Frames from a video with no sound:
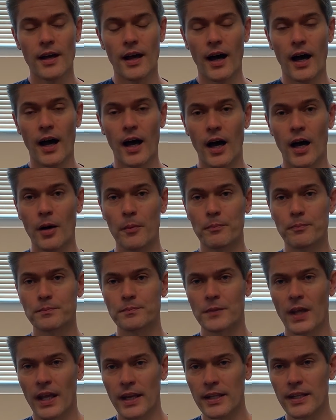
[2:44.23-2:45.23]
Um,
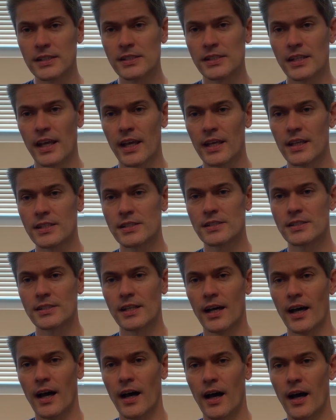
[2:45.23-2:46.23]
and in this case,
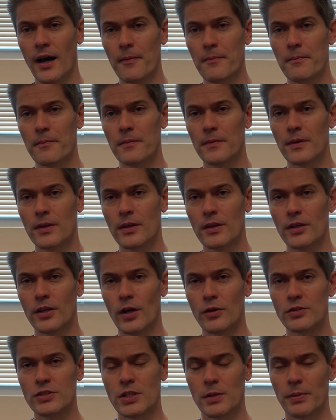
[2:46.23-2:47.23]
uh, you
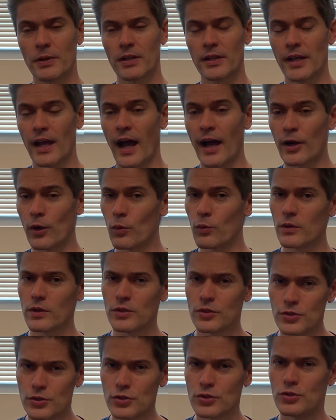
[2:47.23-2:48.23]
know, typically I don't
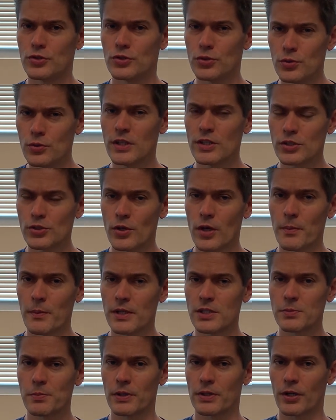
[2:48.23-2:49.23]
do these
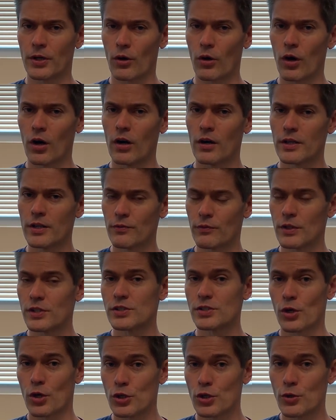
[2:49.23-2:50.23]
treatments, but there are different
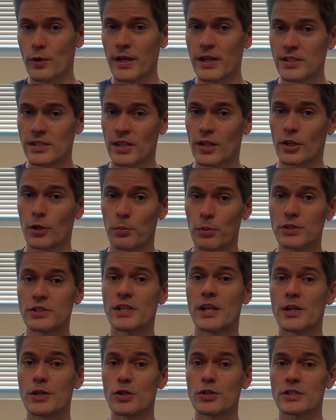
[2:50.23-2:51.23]
surgeries and other
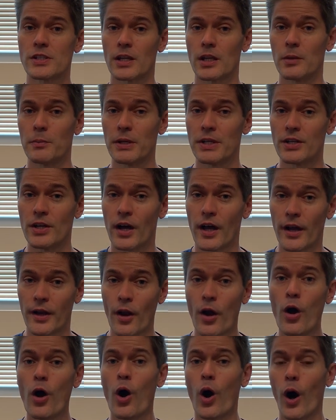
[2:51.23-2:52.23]
procedures that can be
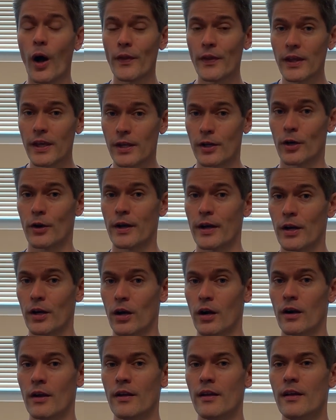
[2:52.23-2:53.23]
done on the inner
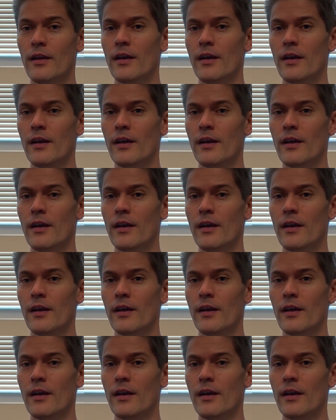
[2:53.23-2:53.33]
ear.